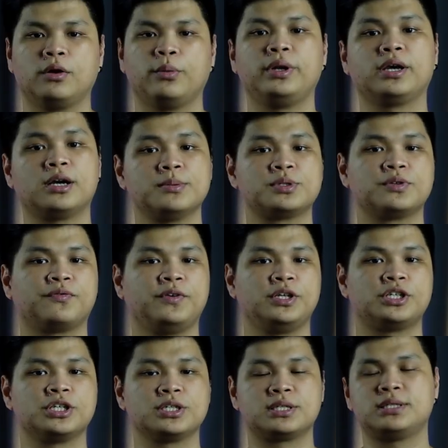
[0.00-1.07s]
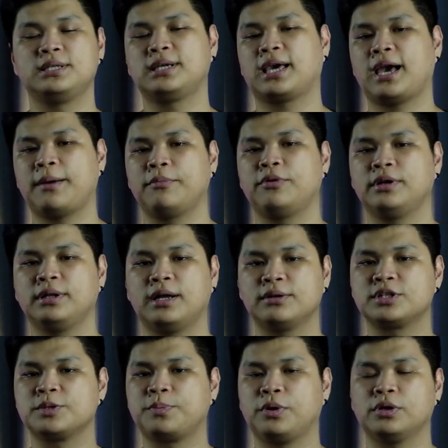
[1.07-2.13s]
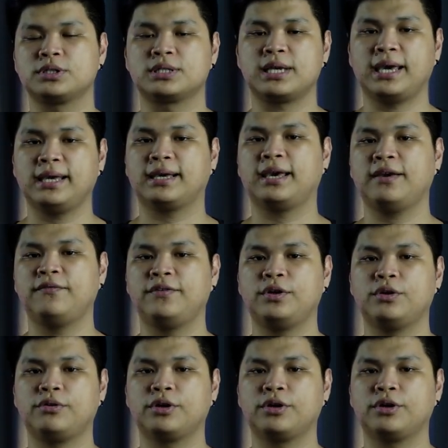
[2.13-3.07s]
When it comes to features, the camera now supports 8K video